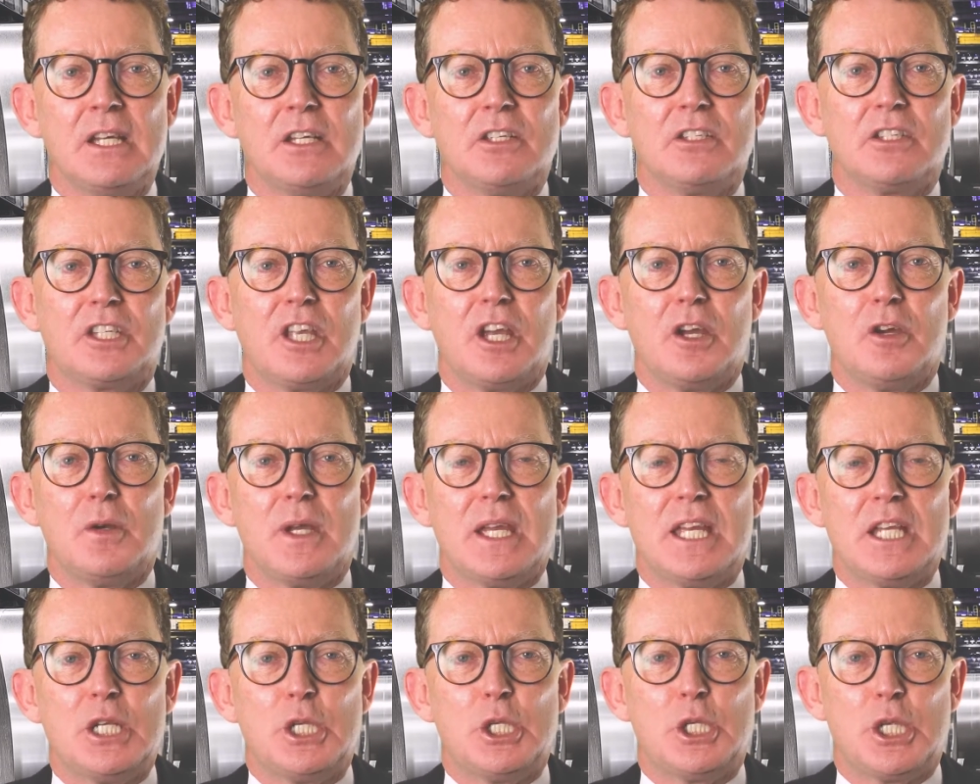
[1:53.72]
So
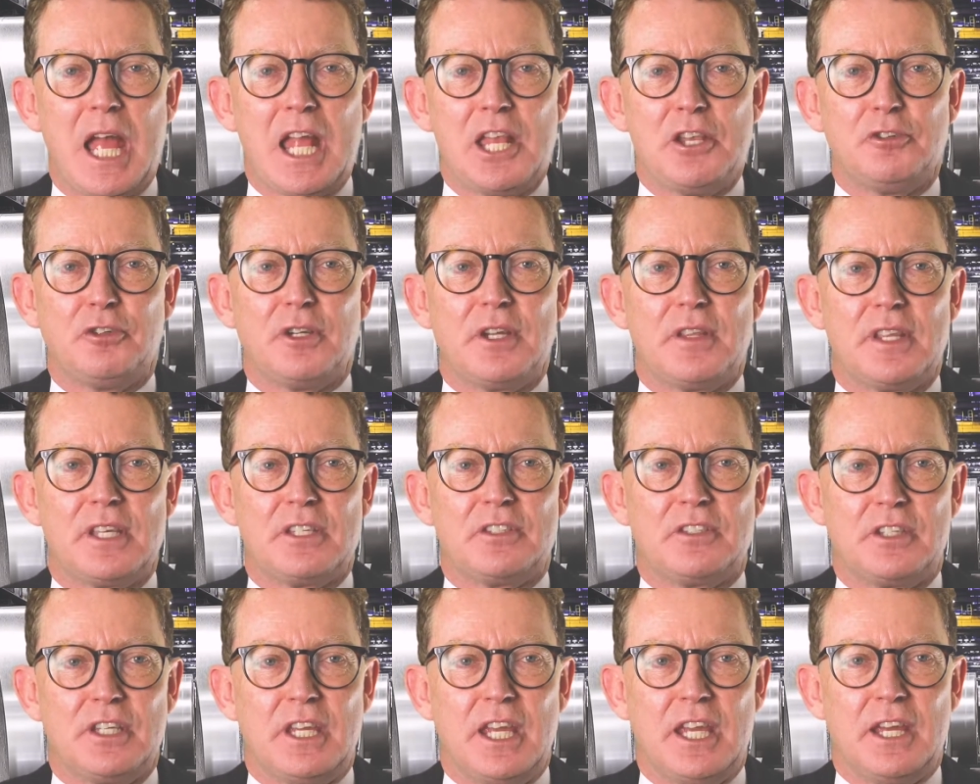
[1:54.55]
in January
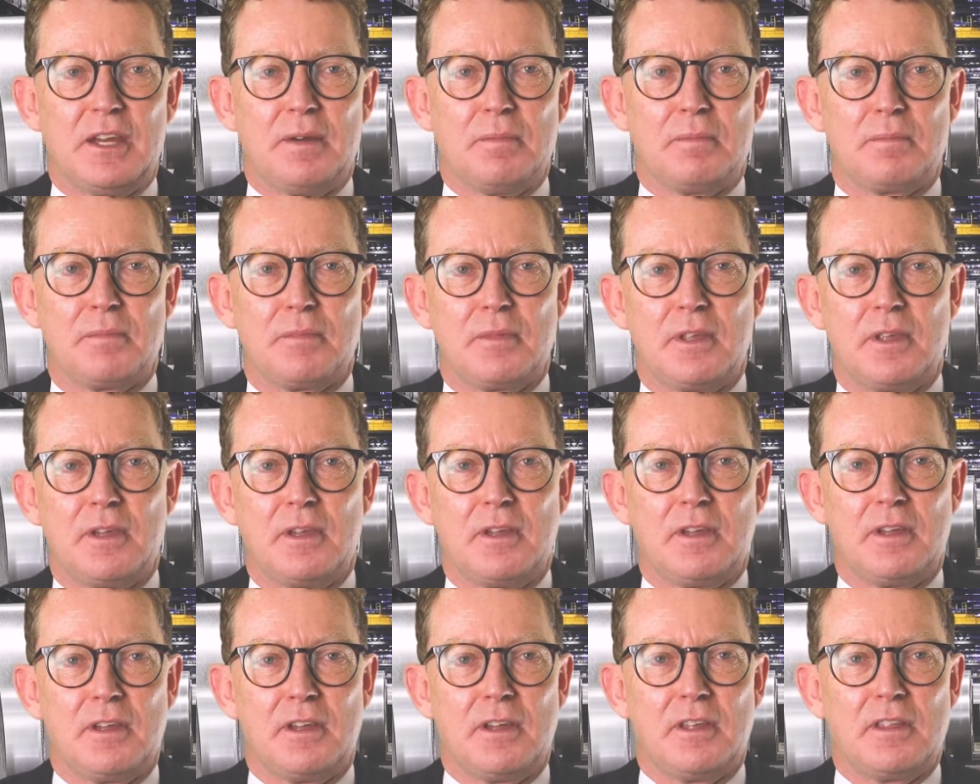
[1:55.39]
this year,
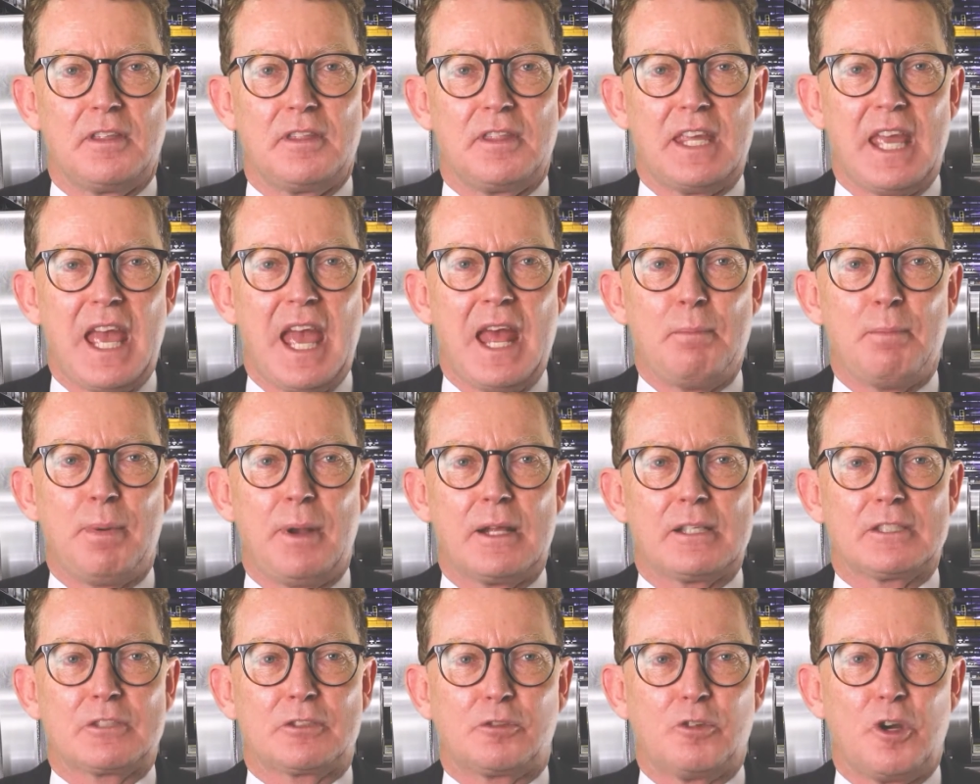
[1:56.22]
the N+
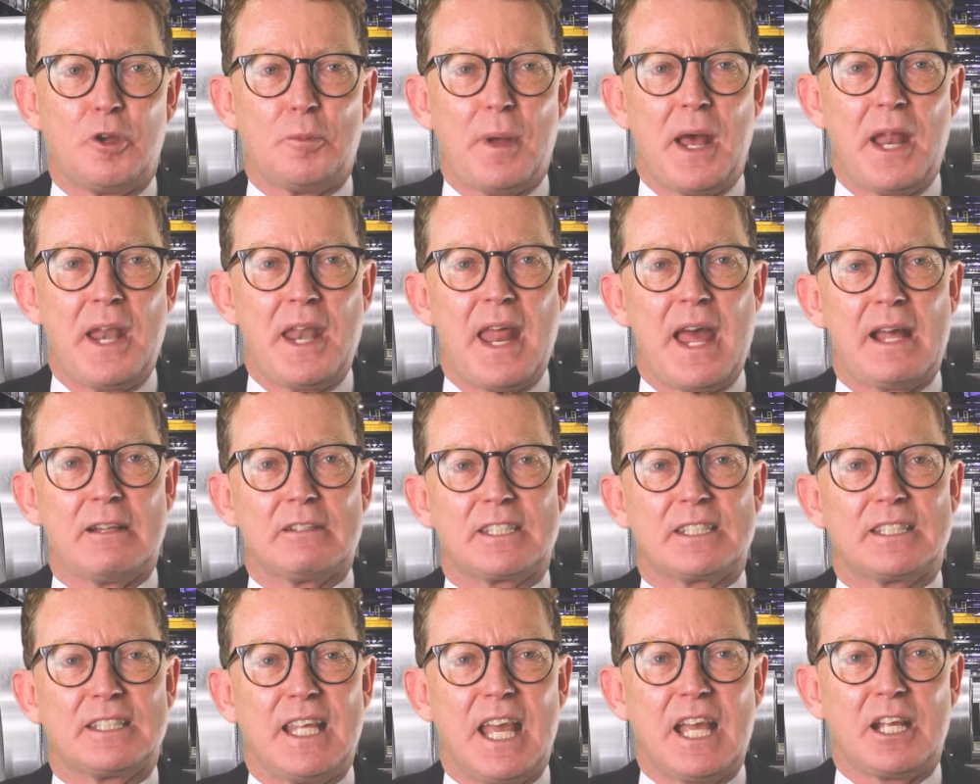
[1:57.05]
Group
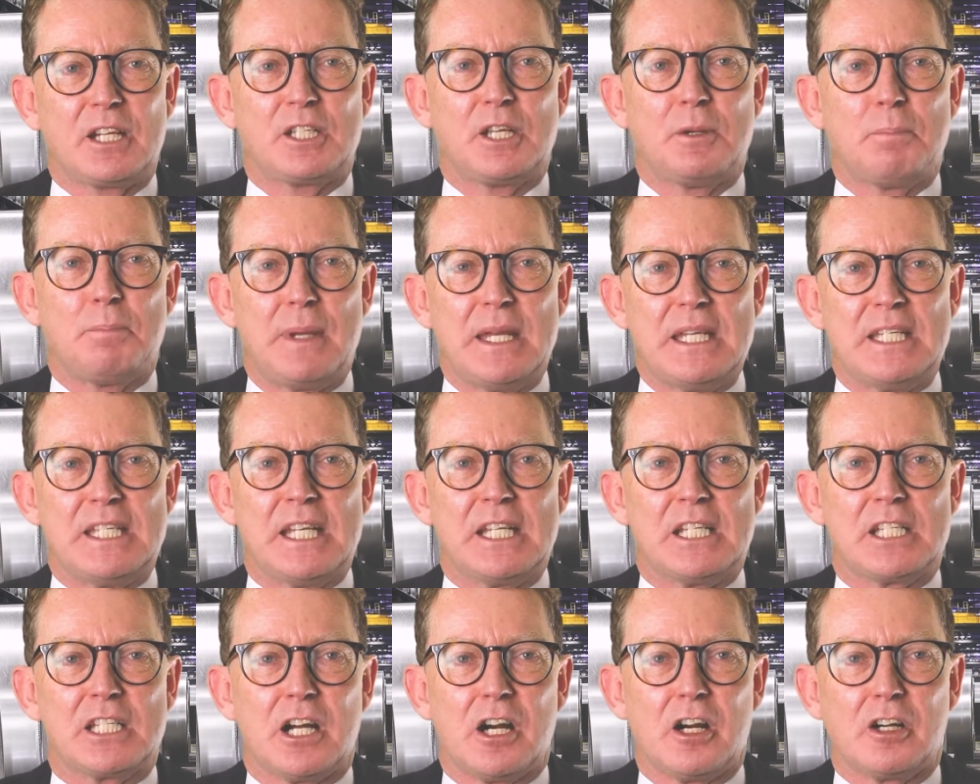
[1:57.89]
announced
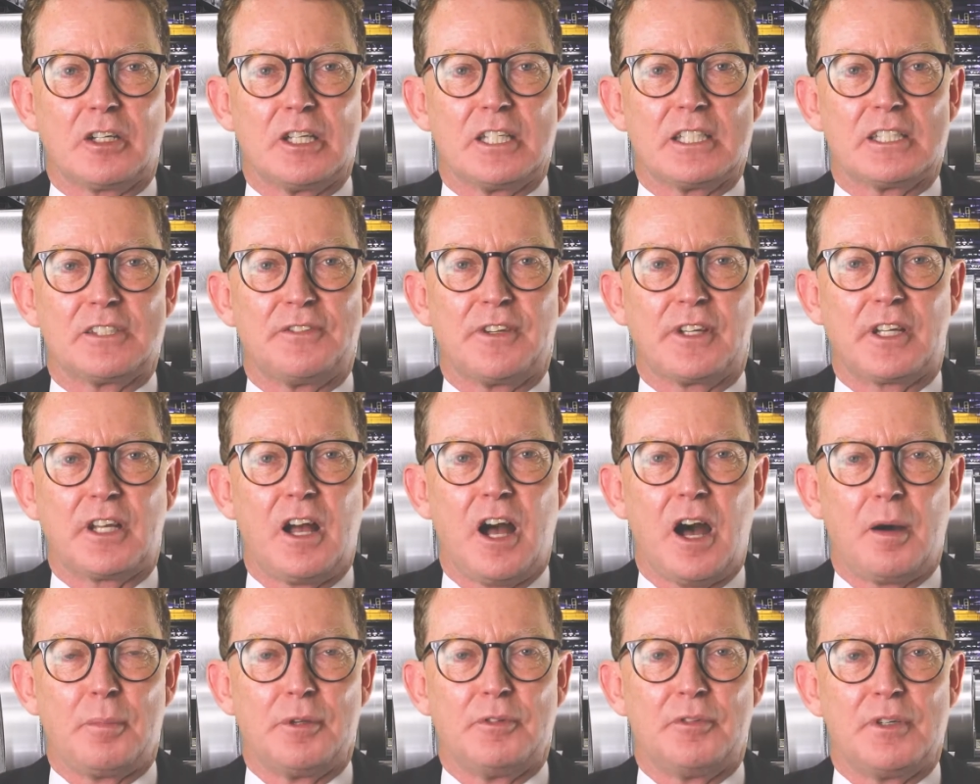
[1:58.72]
sector-beating targets for
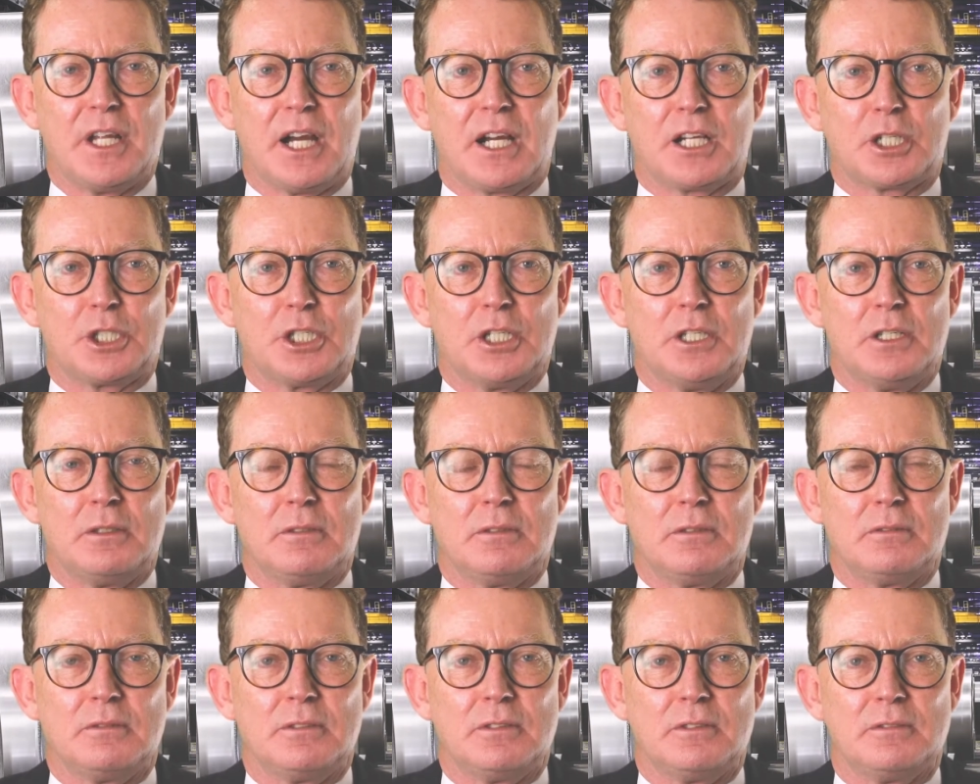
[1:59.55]
carbon reduction.
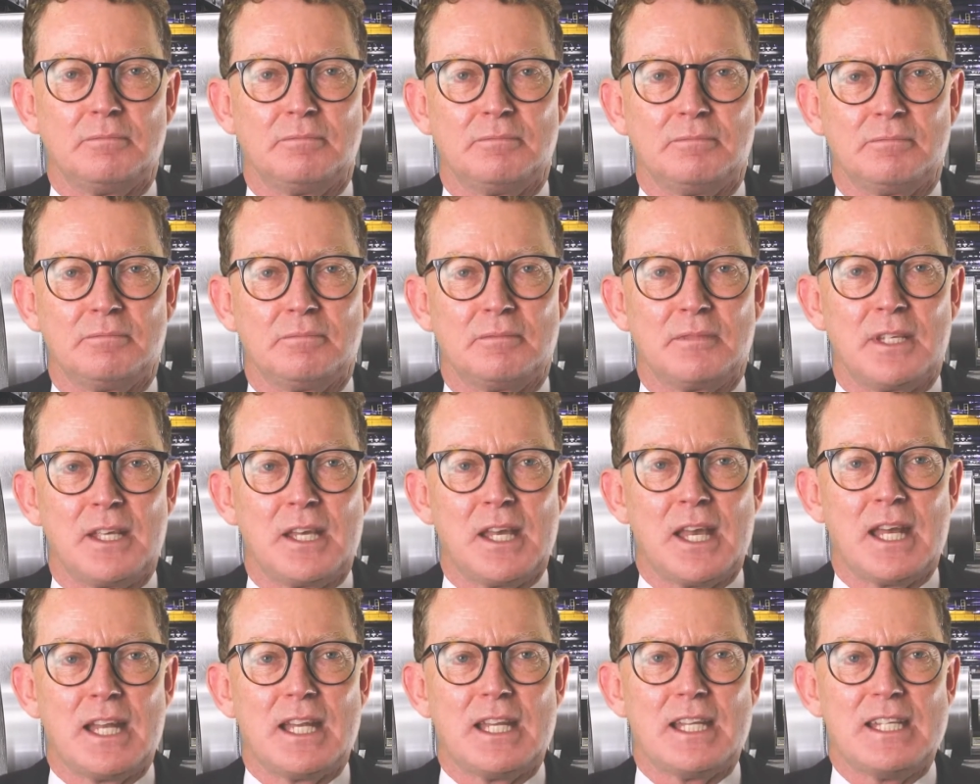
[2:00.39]

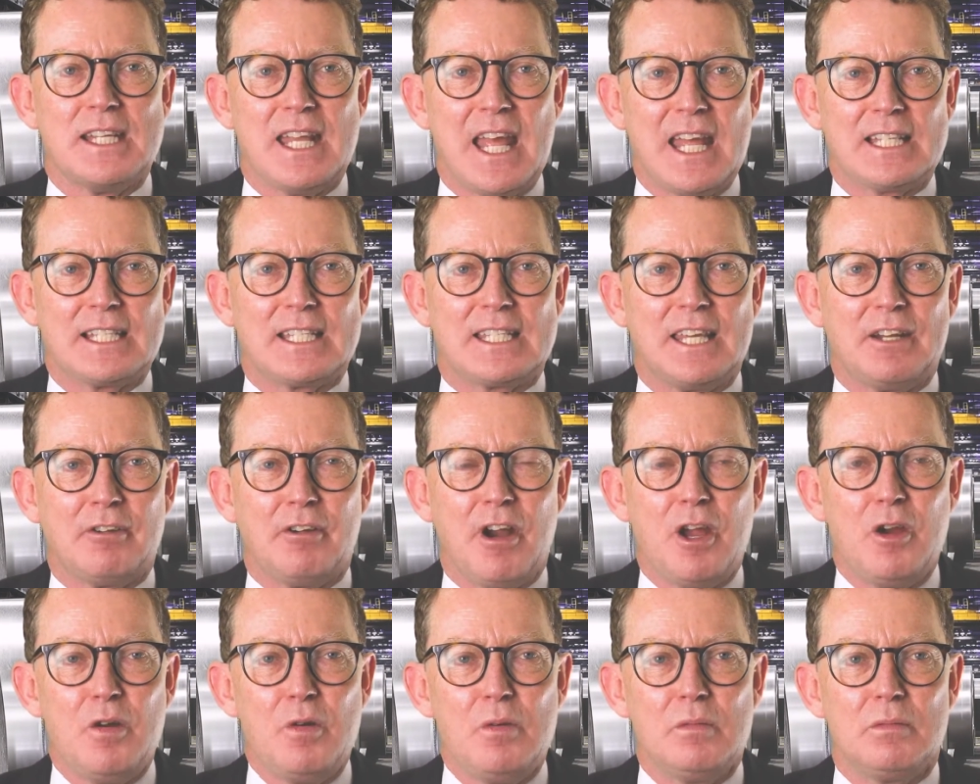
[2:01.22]
Net
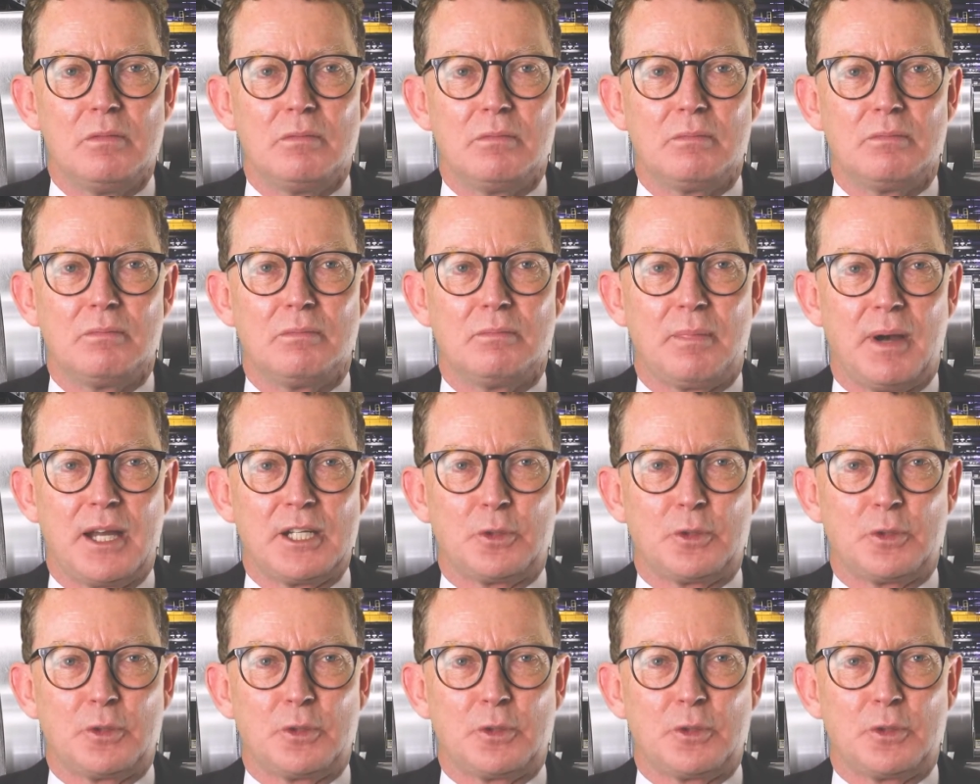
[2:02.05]
zero by